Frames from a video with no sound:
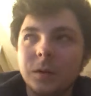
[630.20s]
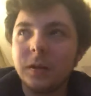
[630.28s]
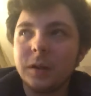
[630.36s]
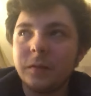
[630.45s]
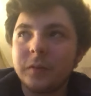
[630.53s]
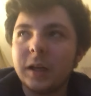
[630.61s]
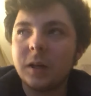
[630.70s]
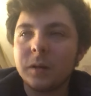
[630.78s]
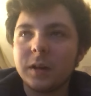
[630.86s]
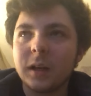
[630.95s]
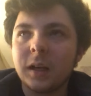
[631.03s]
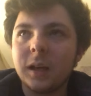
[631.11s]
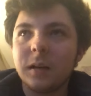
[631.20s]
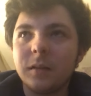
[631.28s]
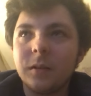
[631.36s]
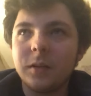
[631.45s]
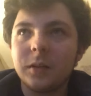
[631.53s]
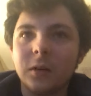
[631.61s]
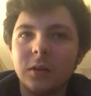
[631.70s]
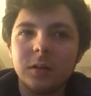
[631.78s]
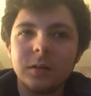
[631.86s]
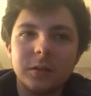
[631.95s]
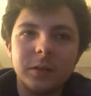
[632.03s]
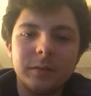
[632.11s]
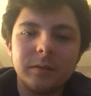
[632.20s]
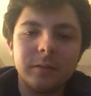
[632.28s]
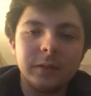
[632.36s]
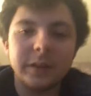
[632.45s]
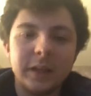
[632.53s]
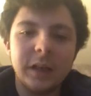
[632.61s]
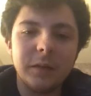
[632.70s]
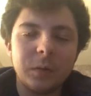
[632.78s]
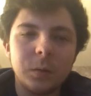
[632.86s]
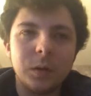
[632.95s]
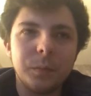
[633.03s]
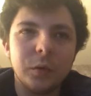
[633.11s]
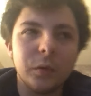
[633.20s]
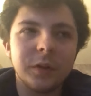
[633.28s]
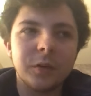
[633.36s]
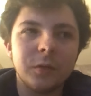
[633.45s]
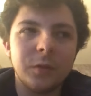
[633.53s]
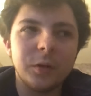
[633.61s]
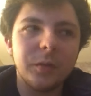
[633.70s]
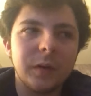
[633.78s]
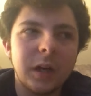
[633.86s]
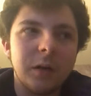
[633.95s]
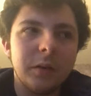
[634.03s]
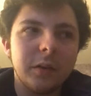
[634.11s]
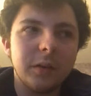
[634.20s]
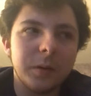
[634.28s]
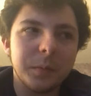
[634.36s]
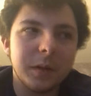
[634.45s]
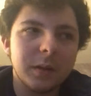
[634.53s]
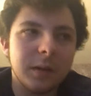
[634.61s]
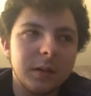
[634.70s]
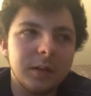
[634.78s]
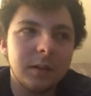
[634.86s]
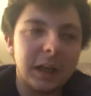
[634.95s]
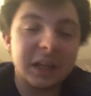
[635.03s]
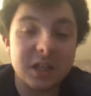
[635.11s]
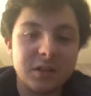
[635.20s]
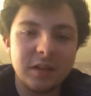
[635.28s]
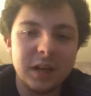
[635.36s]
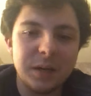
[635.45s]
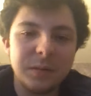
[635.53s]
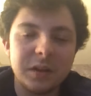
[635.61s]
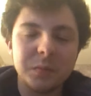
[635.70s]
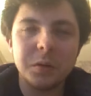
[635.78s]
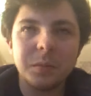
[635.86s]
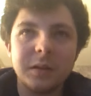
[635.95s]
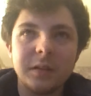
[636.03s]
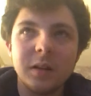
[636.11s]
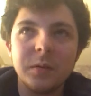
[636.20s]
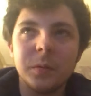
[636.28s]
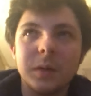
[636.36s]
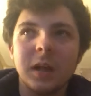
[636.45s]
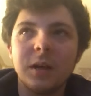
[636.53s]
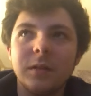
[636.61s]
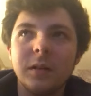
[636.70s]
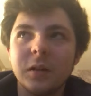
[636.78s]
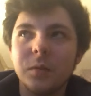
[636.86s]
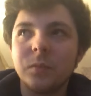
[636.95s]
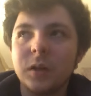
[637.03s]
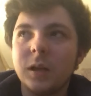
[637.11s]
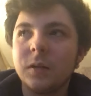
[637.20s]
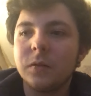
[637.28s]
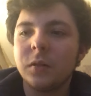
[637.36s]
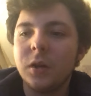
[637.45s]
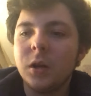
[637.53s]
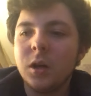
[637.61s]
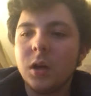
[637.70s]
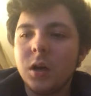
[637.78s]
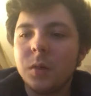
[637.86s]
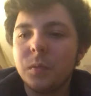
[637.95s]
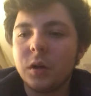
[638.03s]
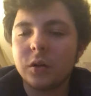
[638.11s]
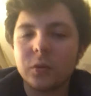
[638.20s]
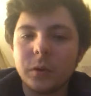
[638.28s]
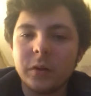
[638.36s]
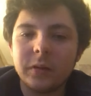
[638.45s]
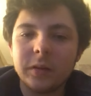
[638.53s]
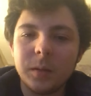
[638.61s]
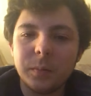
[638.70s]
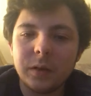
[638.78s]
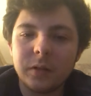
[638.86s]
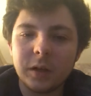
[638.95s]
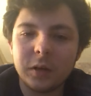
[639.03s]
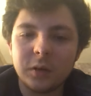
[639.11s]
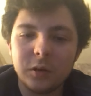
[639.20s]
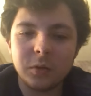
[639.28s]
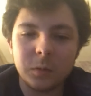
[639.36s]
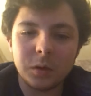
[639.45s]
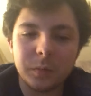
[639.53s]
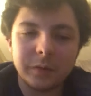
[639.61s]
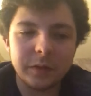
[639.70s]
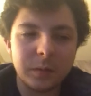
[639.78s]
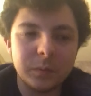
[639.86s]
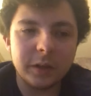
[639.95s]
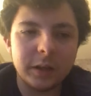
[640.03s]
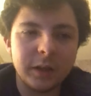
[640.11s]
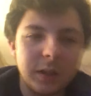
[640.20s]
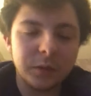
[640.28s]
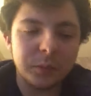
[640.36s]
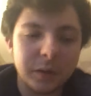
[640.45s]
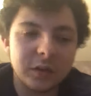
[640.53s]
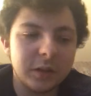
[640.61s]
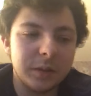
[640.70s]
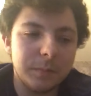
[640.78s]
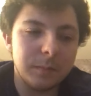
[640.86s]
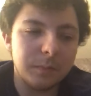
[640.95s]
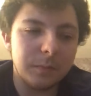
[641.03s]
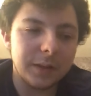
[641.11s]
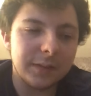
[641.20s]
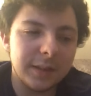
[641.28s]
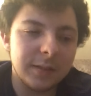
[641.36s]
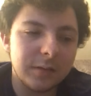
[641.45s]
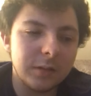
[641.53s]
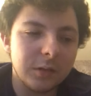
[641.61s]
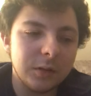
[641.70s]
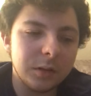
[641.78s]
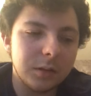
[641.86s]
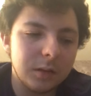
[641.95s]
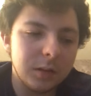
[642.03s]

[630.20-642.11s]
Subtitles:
every now and again to talk, to see everyone, but this coronavirus is a bit extreme at this moment in time, so we can't really come round. But I just want to say a big thank you to all my family, especially my sister.